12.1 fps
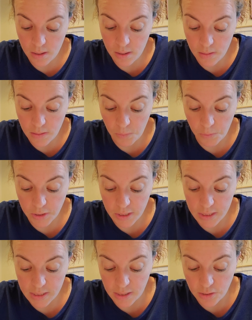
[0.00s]
there were
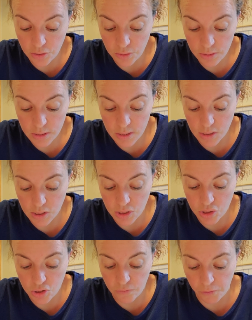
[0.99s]
dissenters. This is
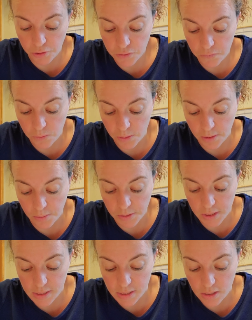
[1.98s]
verse 4. There were
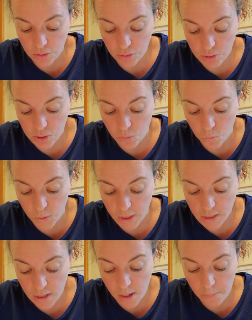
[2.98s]
dissenters who
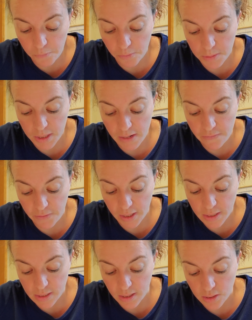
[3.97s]
went up from the
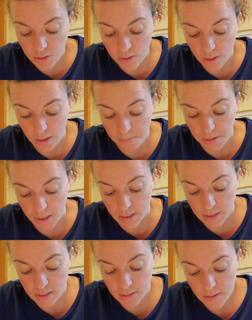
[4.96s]
Nephites unto the
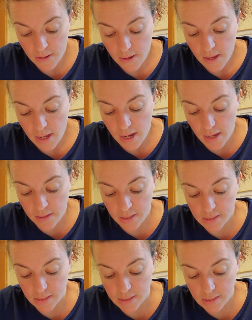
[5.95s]
Lamanites, and they
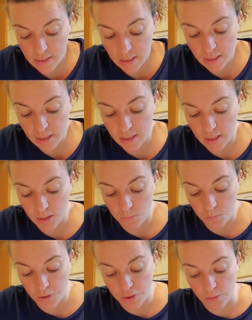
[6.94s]
succeeded in
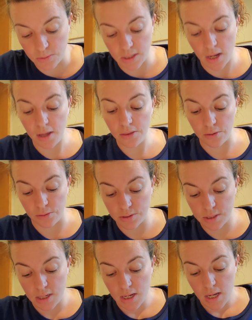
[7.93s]
with those
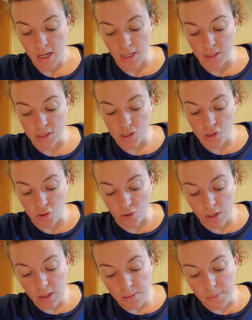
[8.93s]
others in
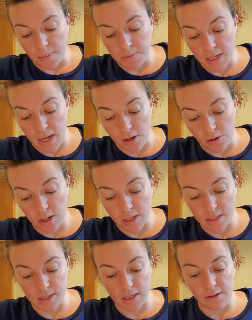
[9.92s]
stirring them up to anger
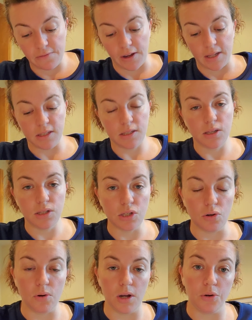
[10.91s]
against the Nephites.
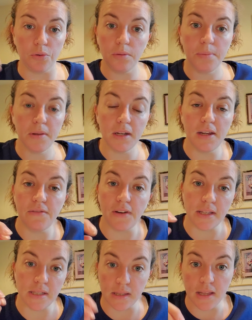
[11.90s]
So a group of the
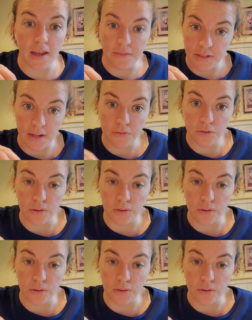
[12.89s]
Nephites left after